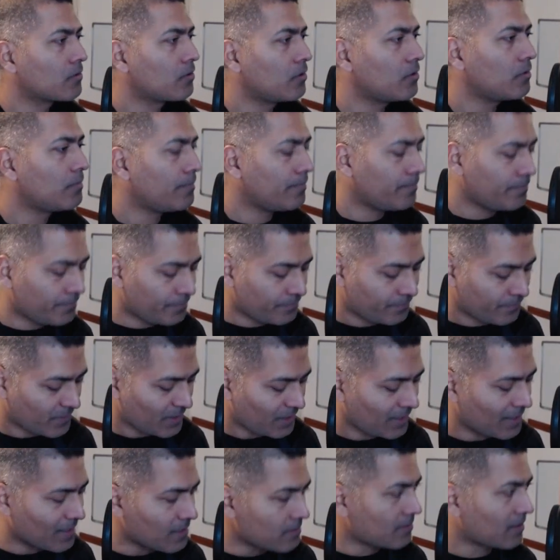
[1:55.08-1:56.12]
So
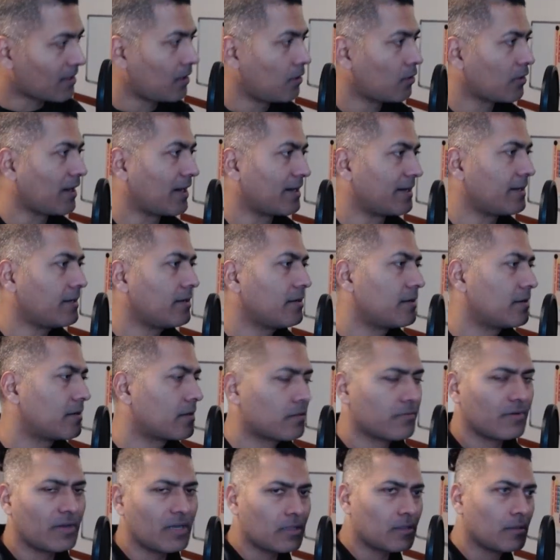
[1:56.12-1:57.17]
let us take a look at it.
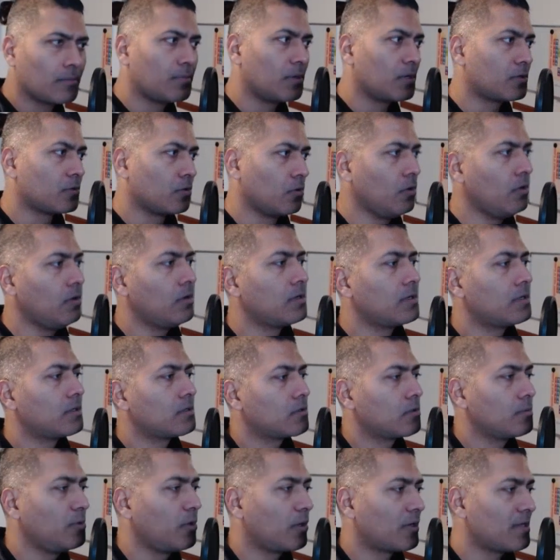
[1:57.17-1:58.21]
It's a very simple tool,
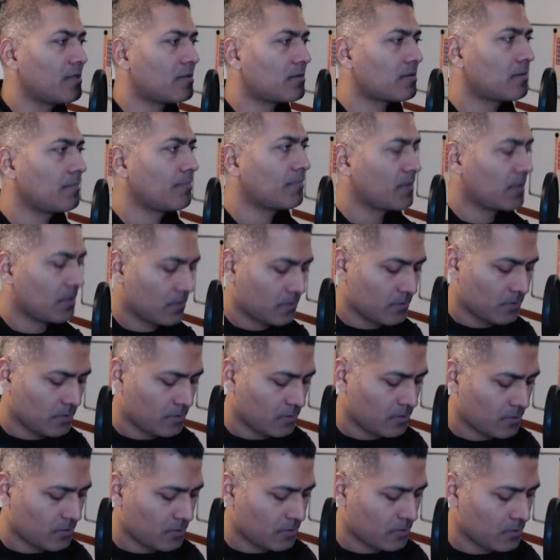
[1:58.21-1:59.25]
to be honest.
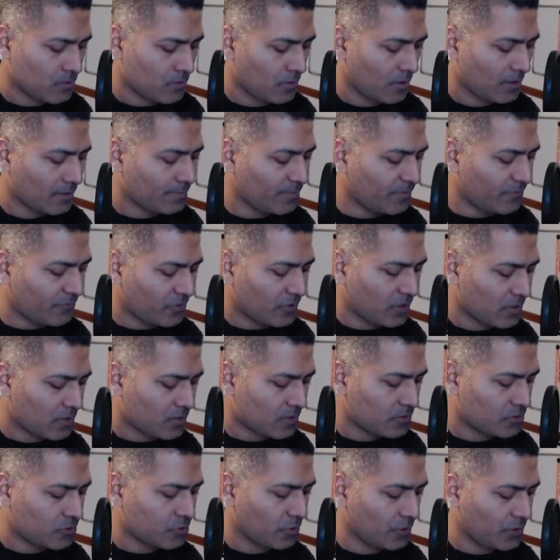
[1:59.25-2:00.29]
So let me
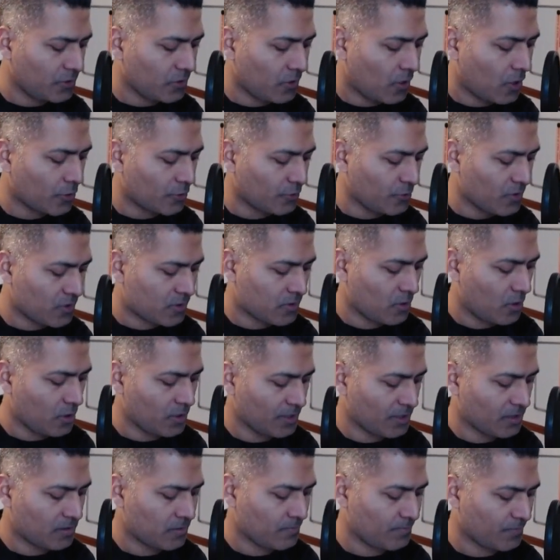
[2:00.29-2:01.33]
first show you how to
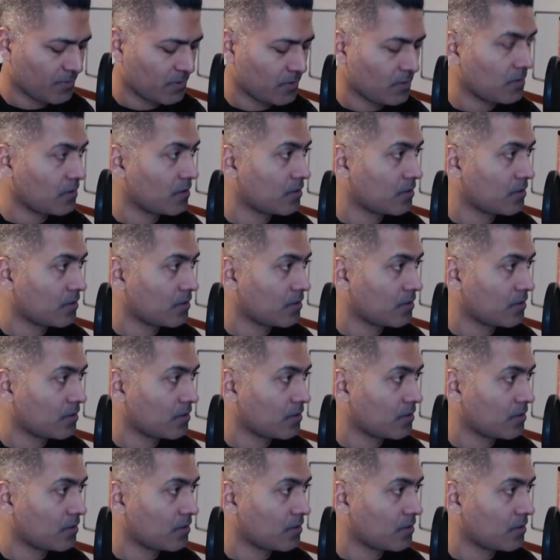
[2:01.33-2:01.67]
install this.